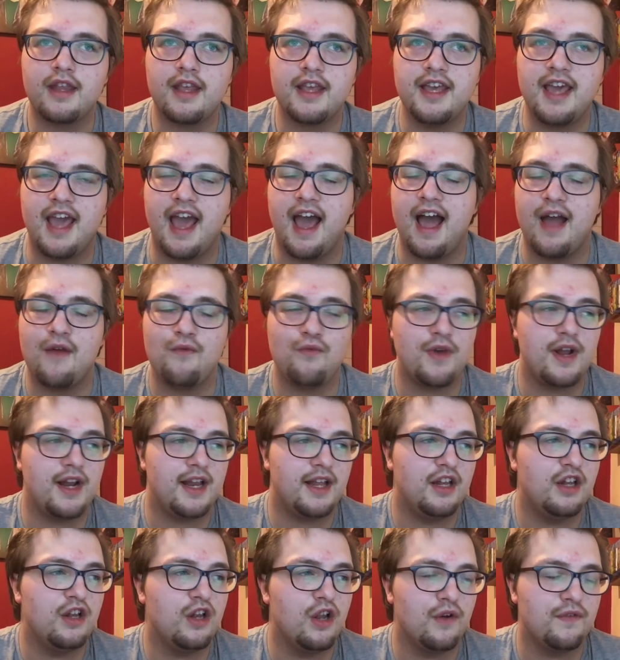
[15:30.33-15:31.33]
Yeah, I
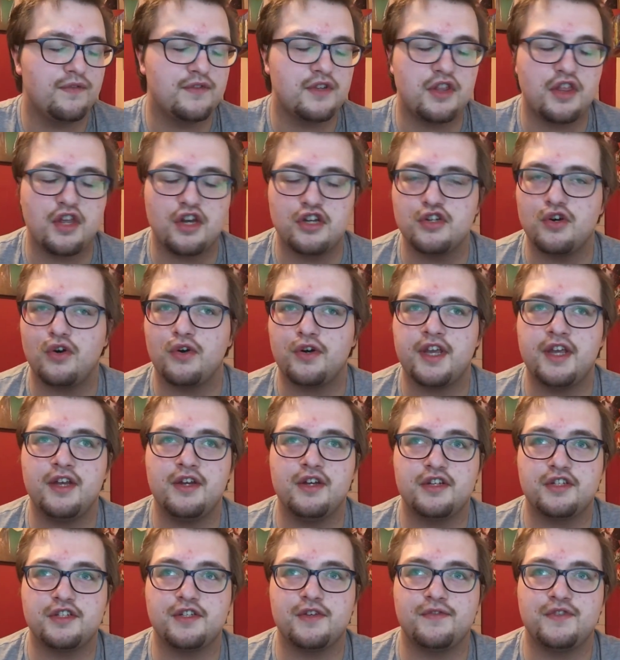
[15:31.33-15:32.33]
really loved the
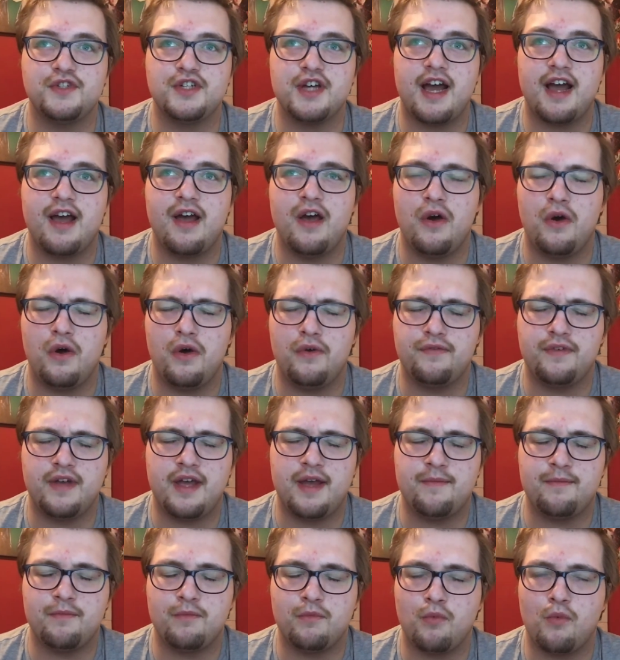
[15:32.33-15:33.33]
dorkiness of ja- of
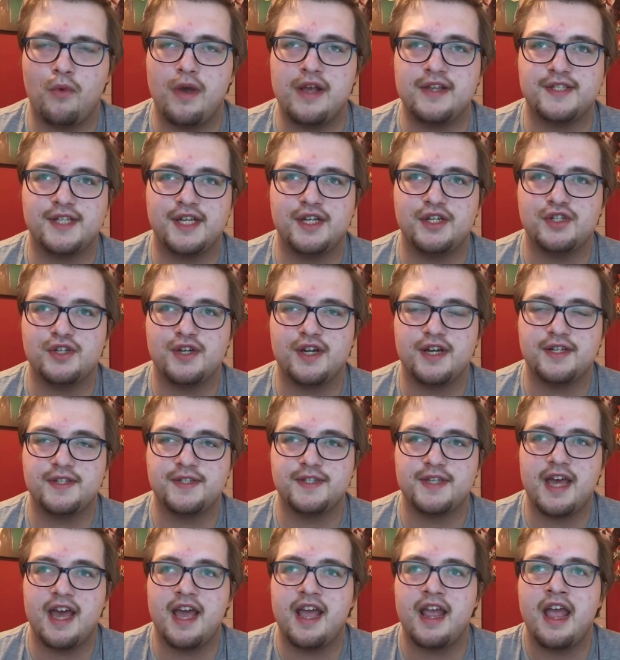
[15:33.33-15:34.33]
um Wesley, should I
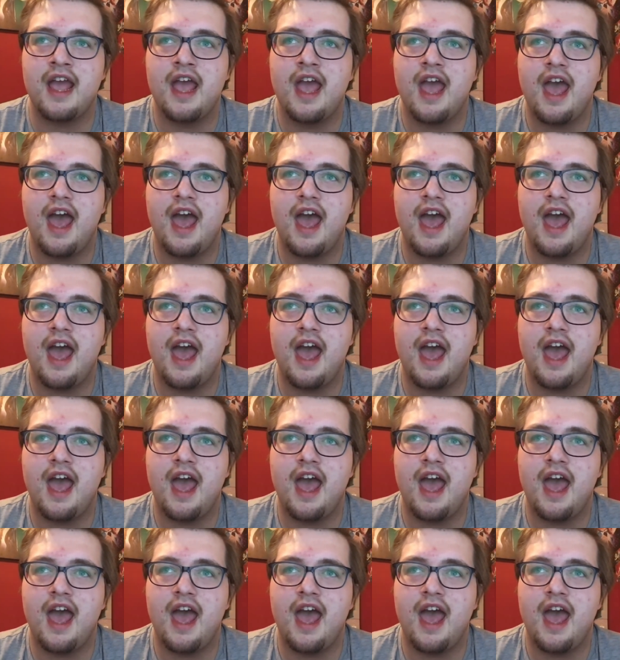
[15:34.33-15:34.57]
say.